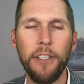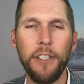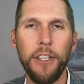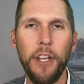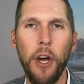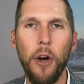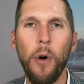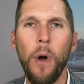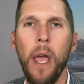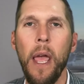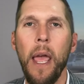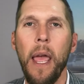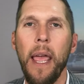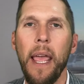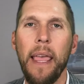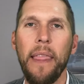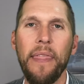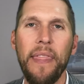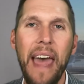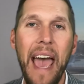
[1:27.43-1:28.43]
So
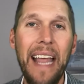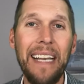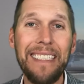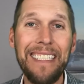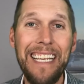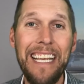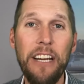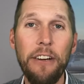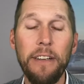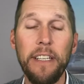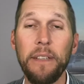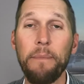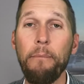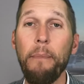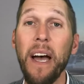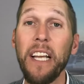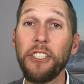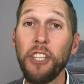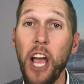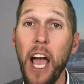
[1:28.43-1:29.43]
that tier is
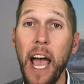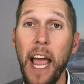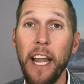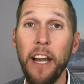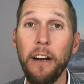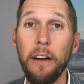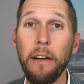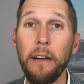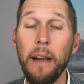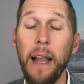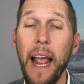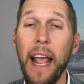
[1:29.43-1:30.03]
much higher